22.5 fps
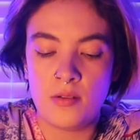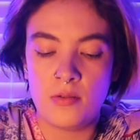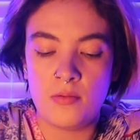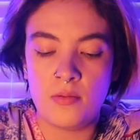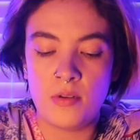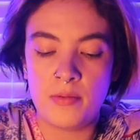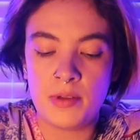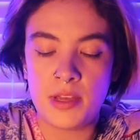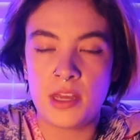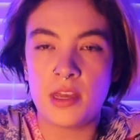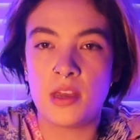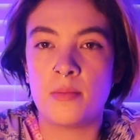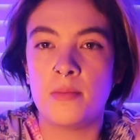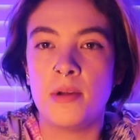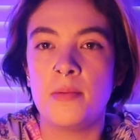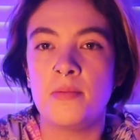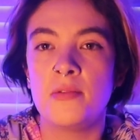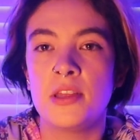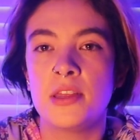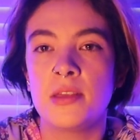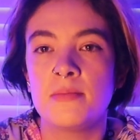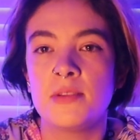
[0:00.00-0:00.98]
what we can come
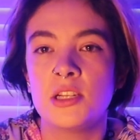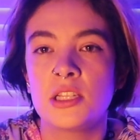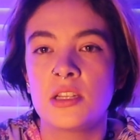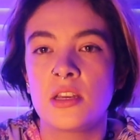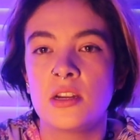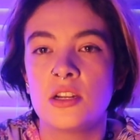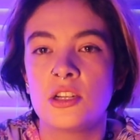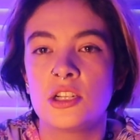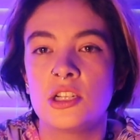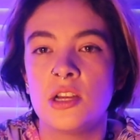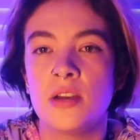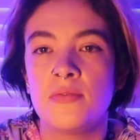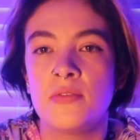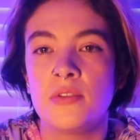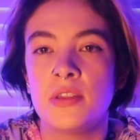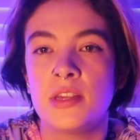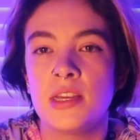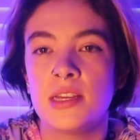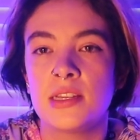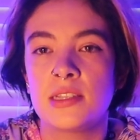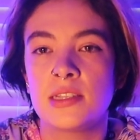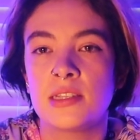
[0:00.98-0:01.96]
up with. I'm just going to shuffle
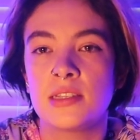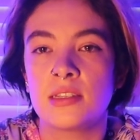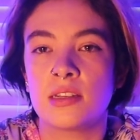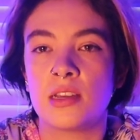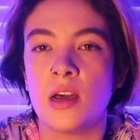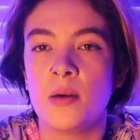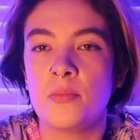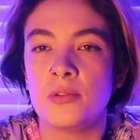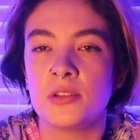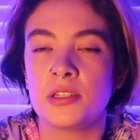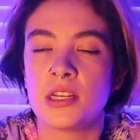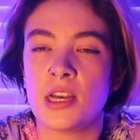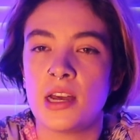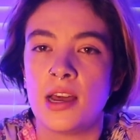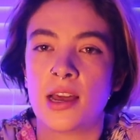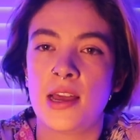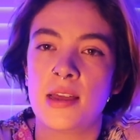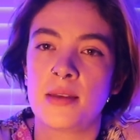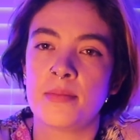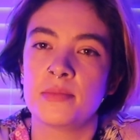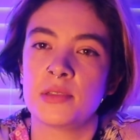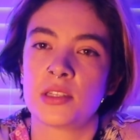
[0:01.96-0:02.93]
this a couple
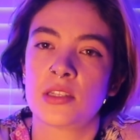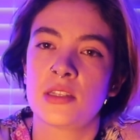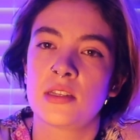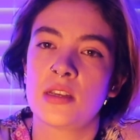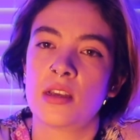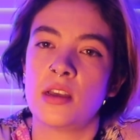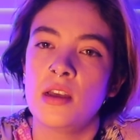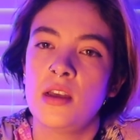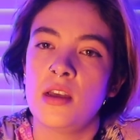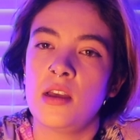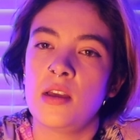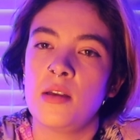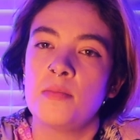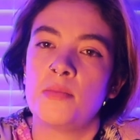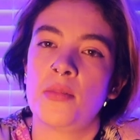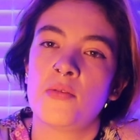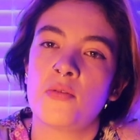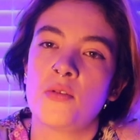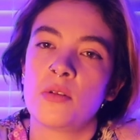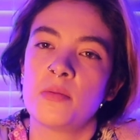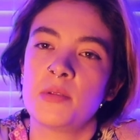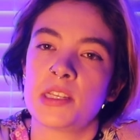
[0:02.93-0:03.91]
times
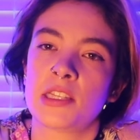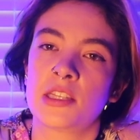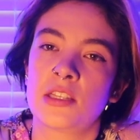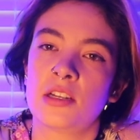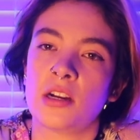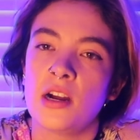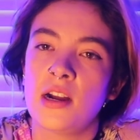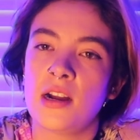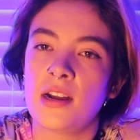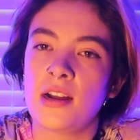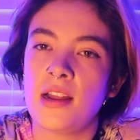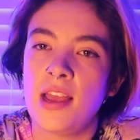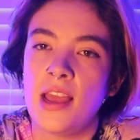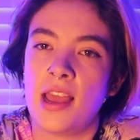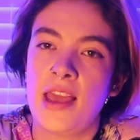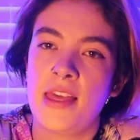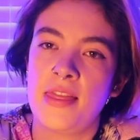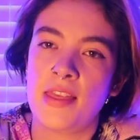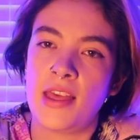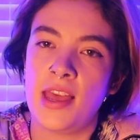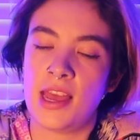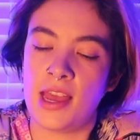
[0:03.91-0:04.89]
before we start,
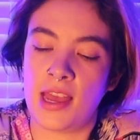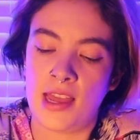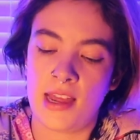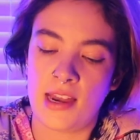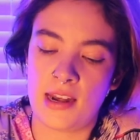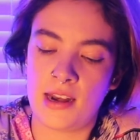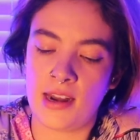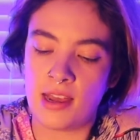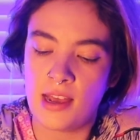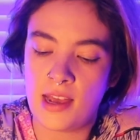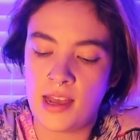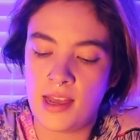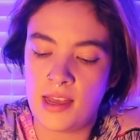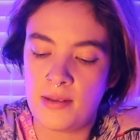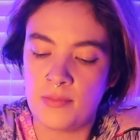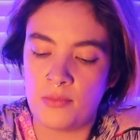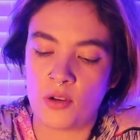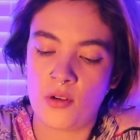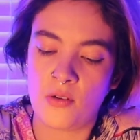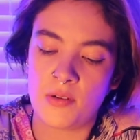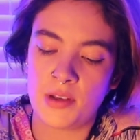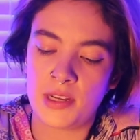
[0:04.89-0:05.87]
and then
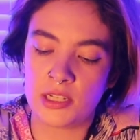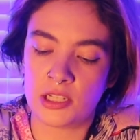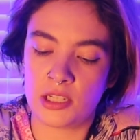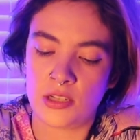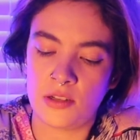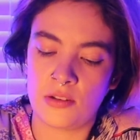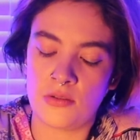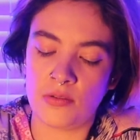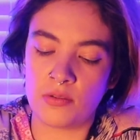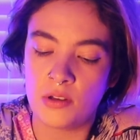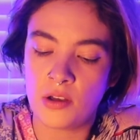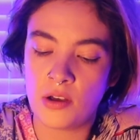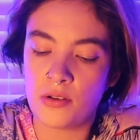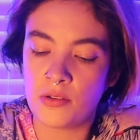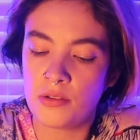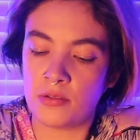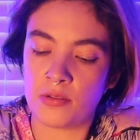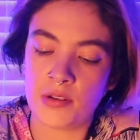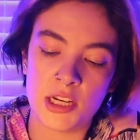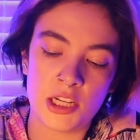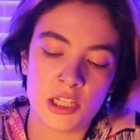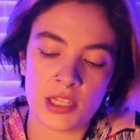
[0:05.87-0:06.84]
I'm going to go
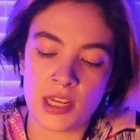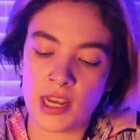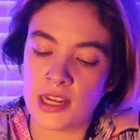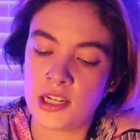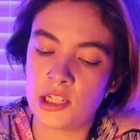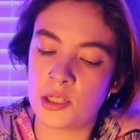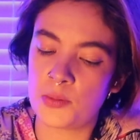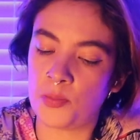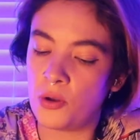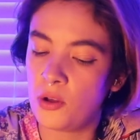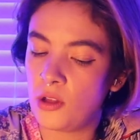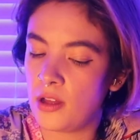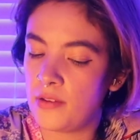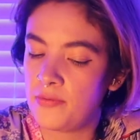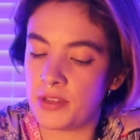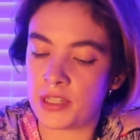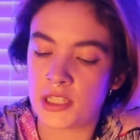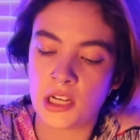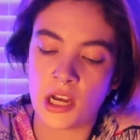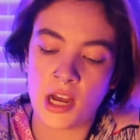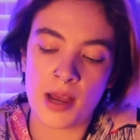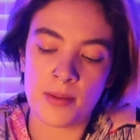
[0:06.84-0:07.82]
through each sign, just pull off
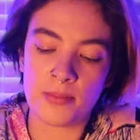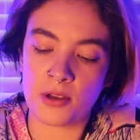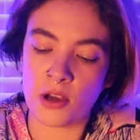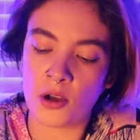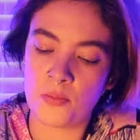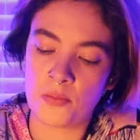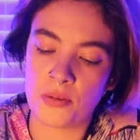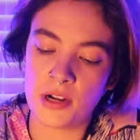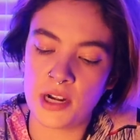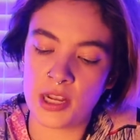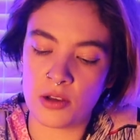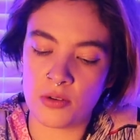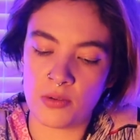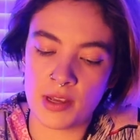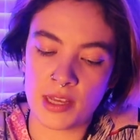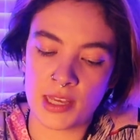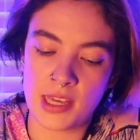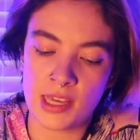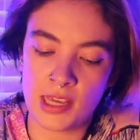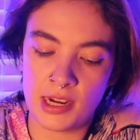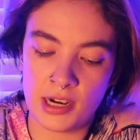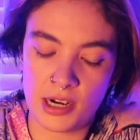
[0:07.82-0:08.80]
the top, go pretty
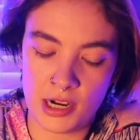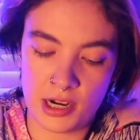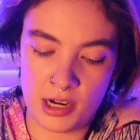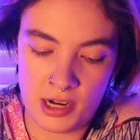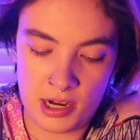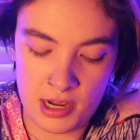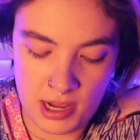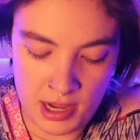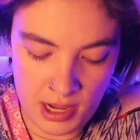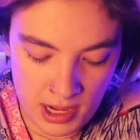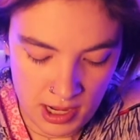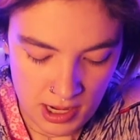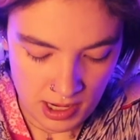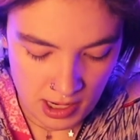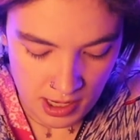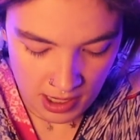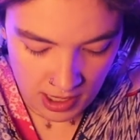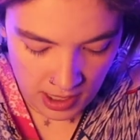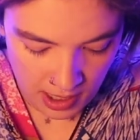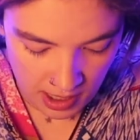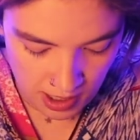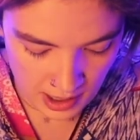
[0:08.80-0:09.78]
quick here.
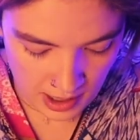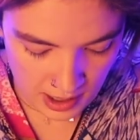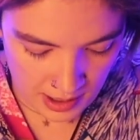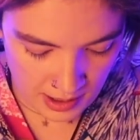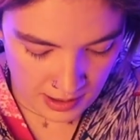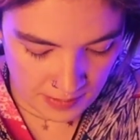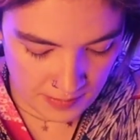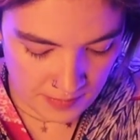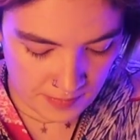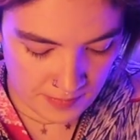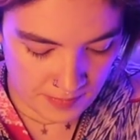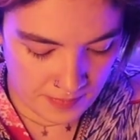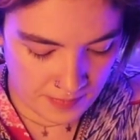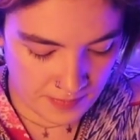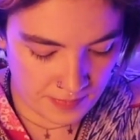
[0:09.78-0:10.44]
Gosh,